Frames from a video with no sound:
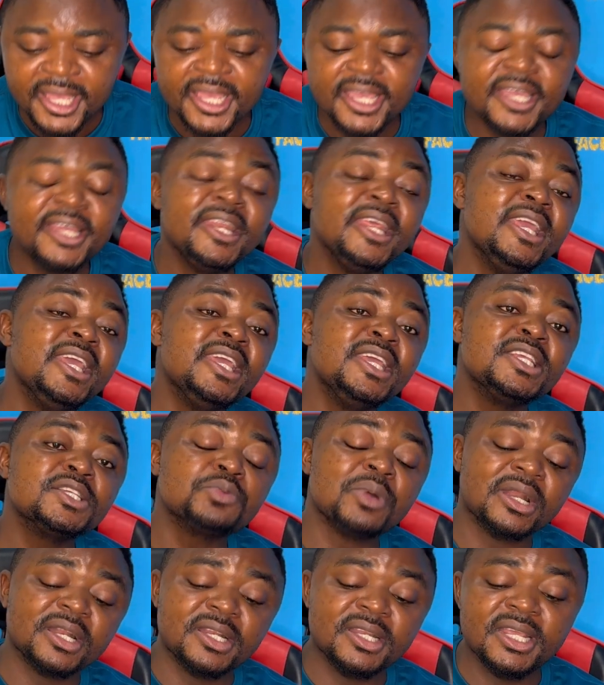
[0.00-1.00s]
It is
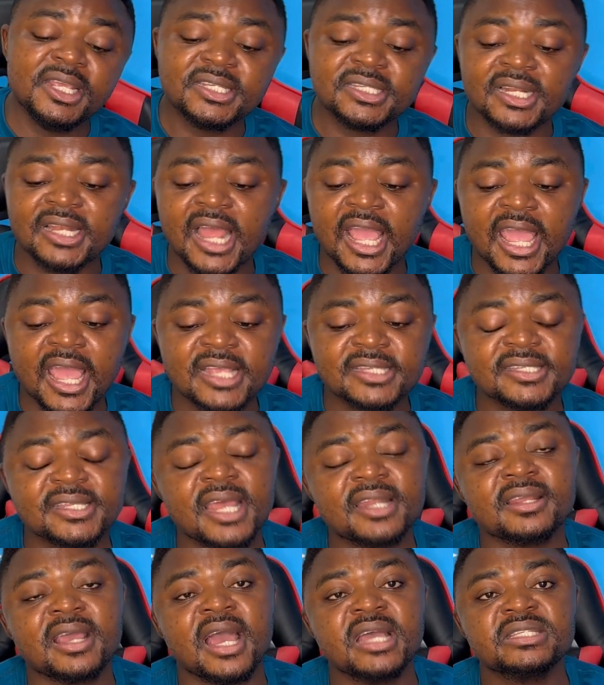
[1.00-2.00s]
what it is. And like I
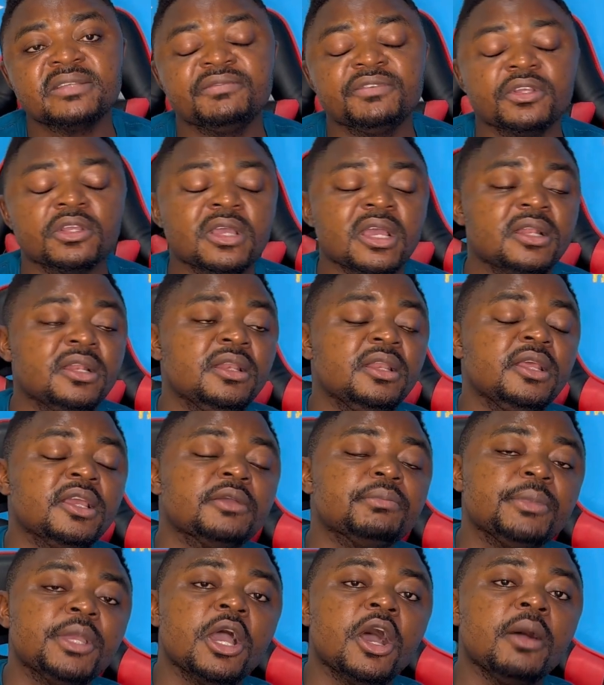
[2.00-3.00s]
said, guys, if you can
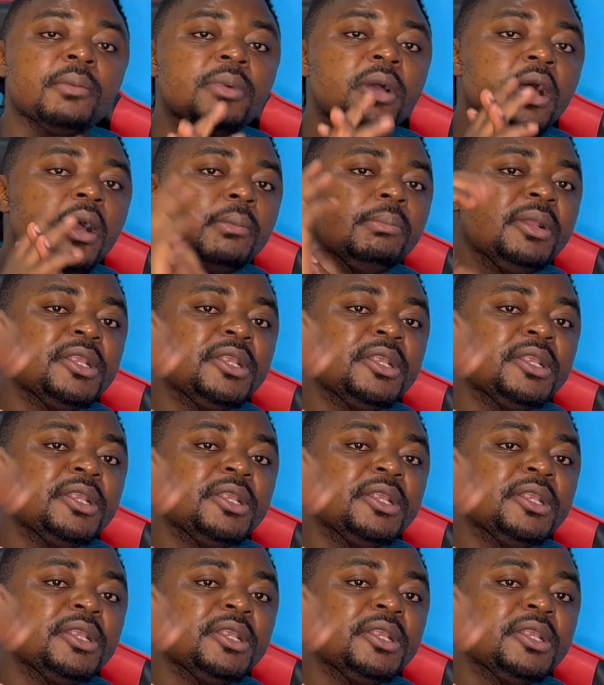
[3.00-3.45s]
link me up,